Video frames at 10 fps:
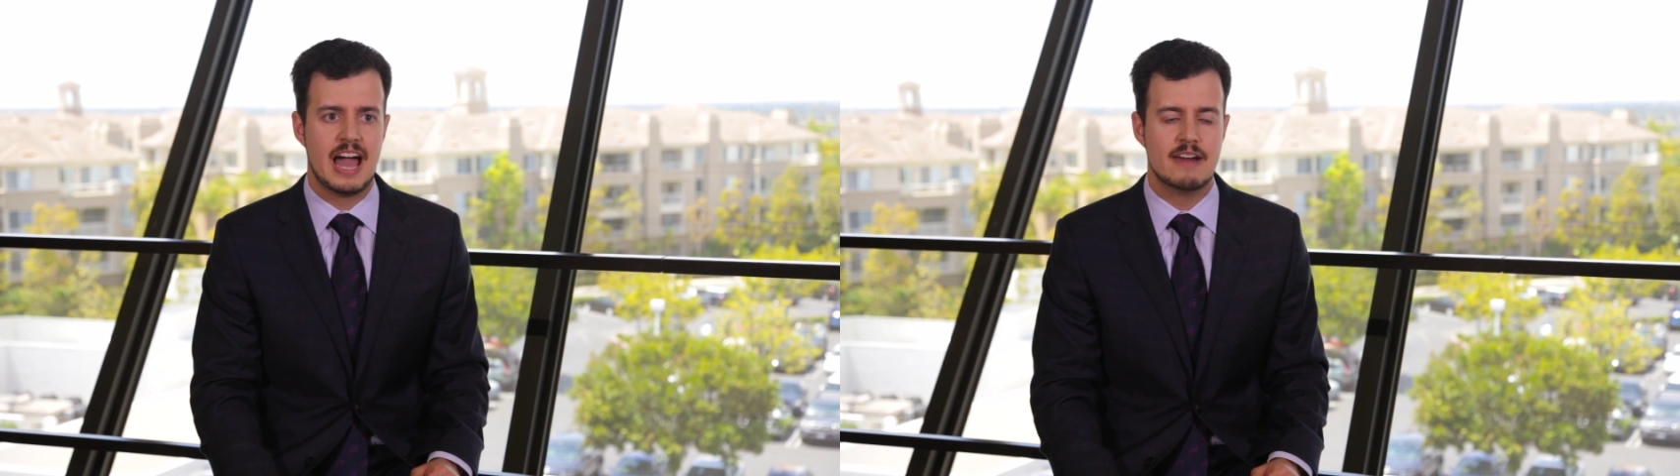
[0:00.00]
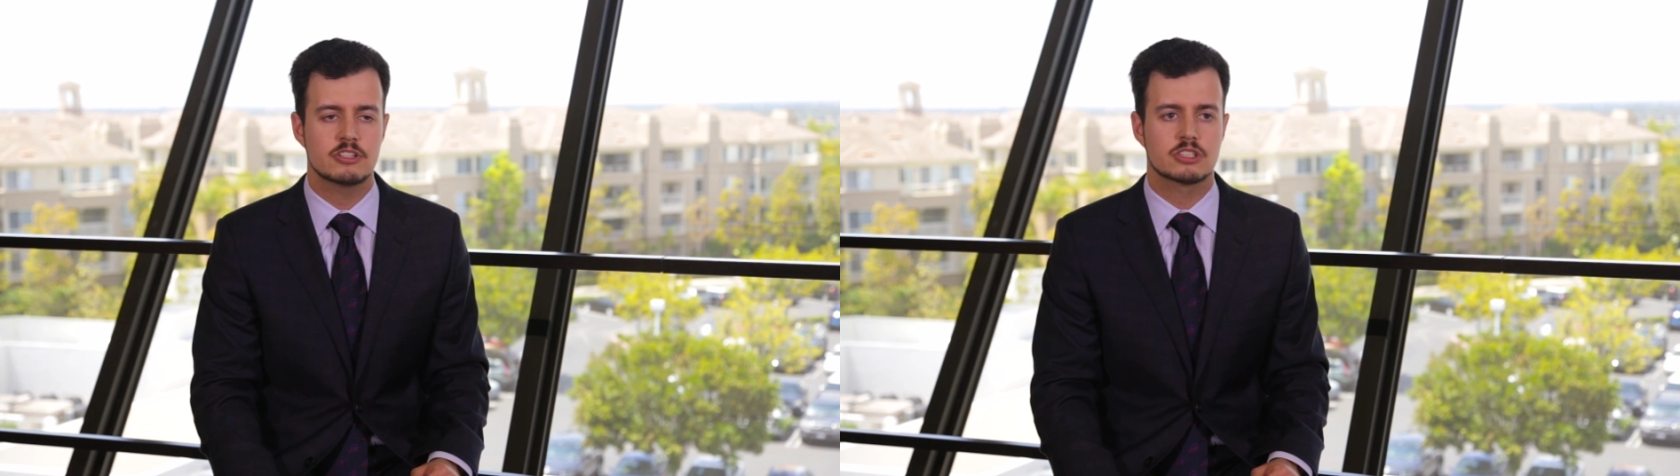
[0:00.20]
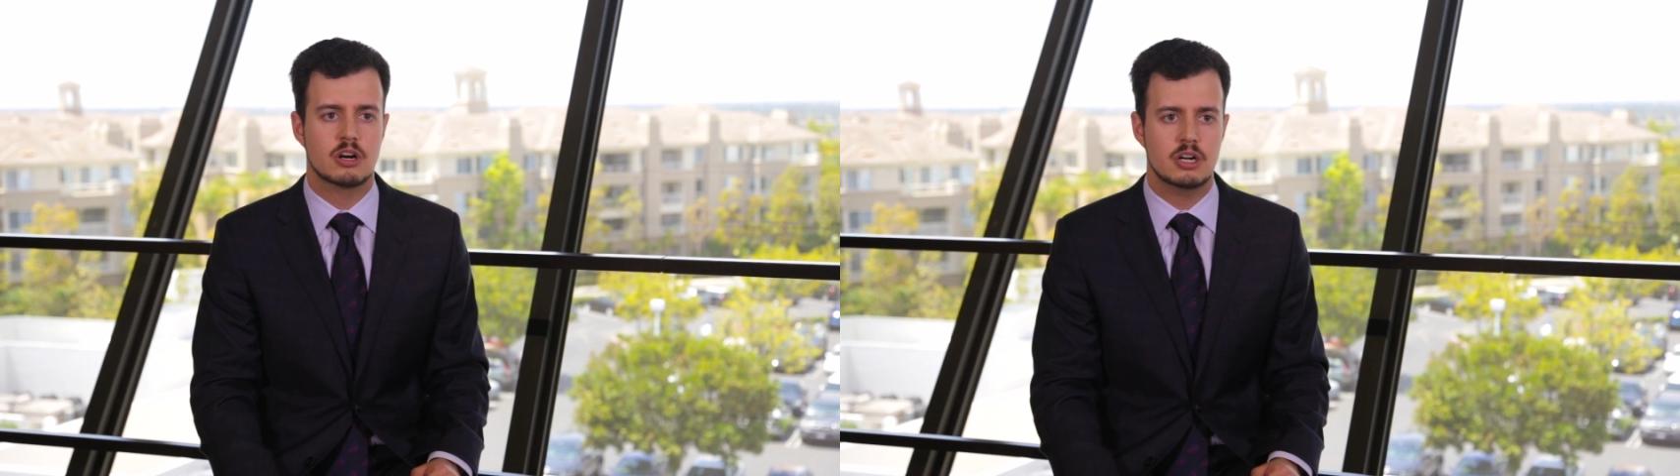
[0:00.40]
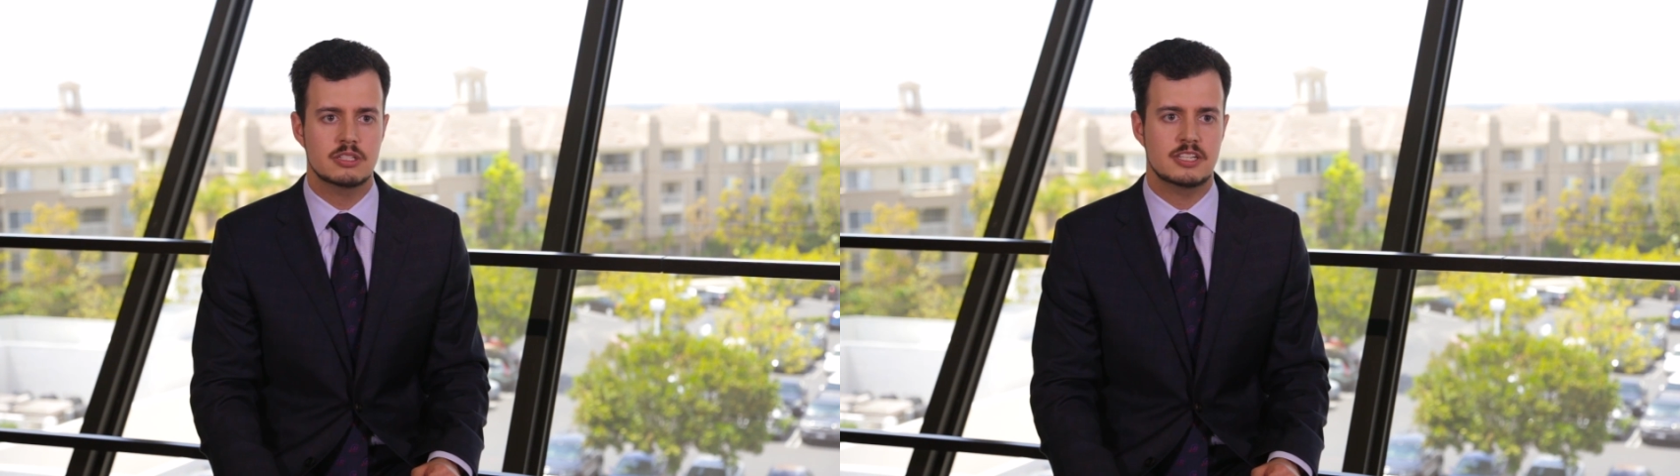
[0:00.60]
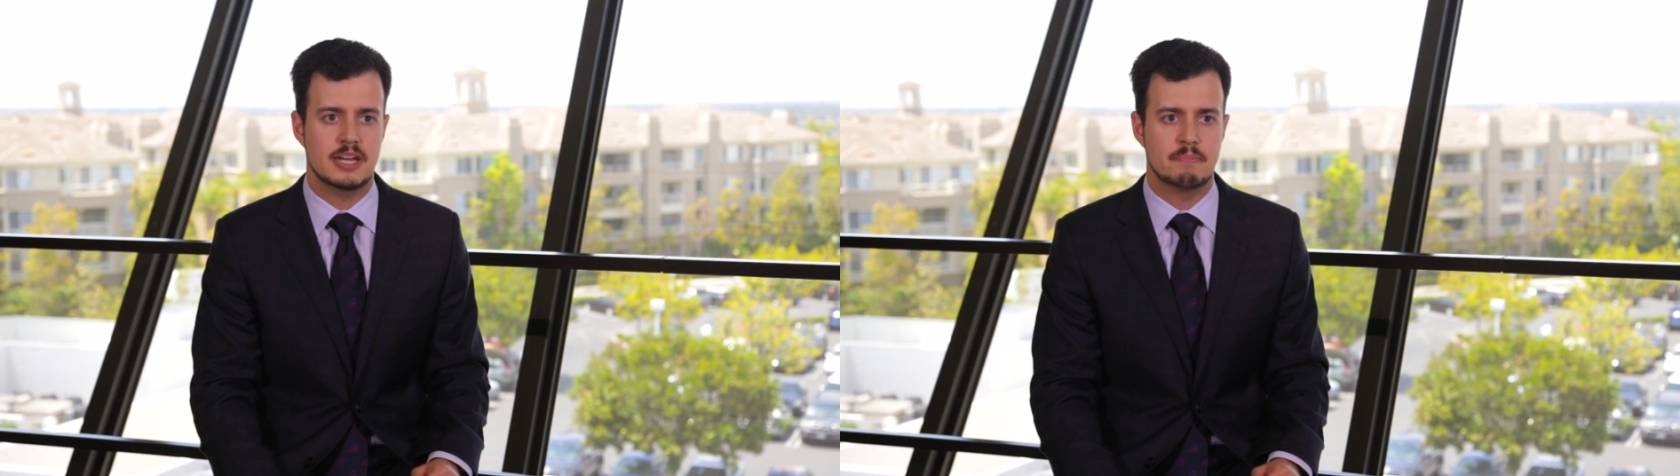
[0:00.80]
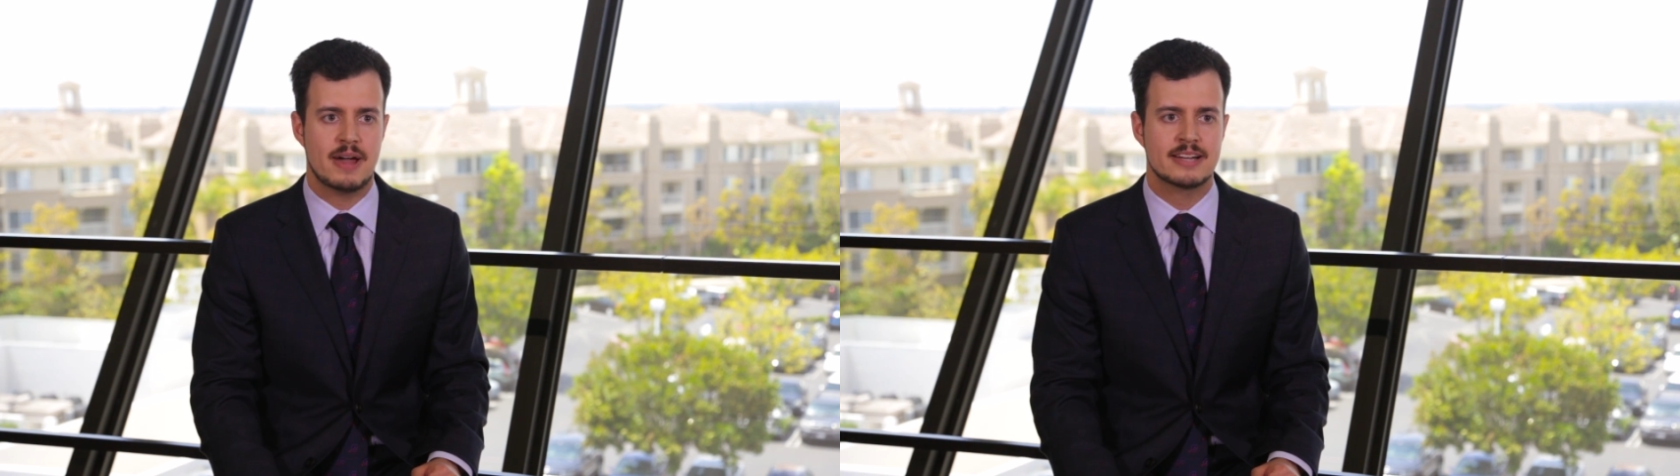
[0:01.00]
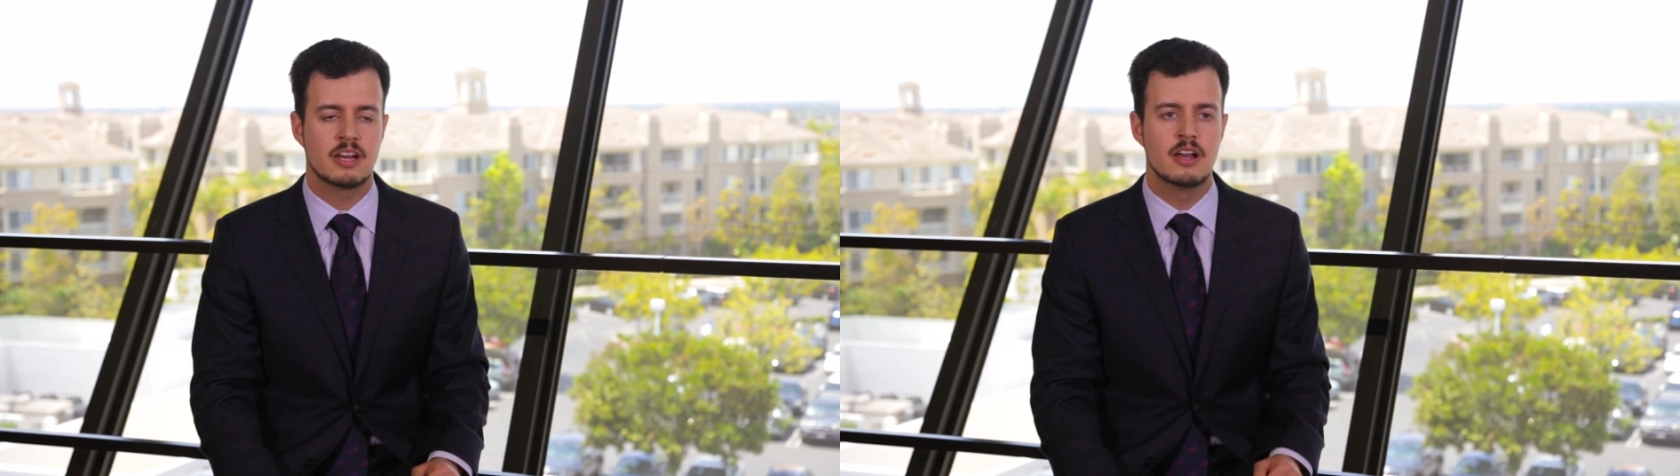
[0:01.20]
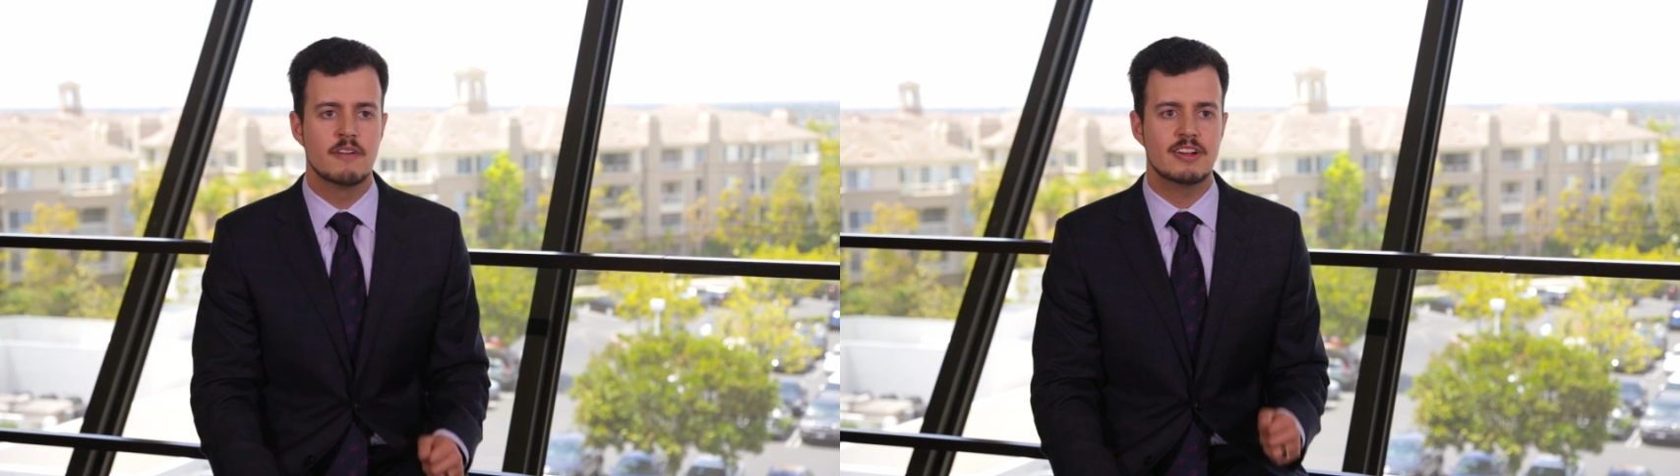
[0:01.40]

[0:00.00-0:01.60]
adverse currency impact